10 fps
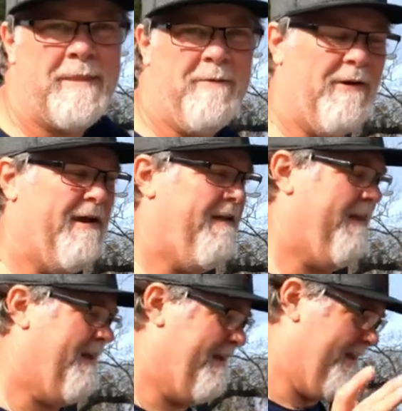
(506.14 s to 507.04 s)

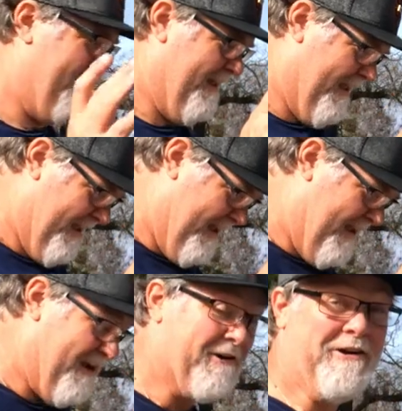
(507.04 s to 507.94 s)
Well,
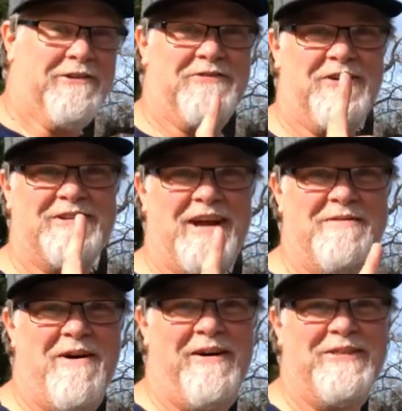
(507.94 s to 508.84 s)
here goes, first
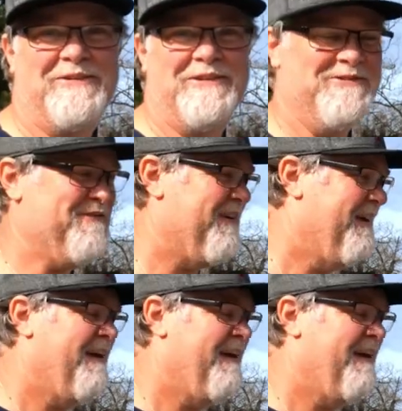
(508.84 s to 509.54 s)
time on the roof.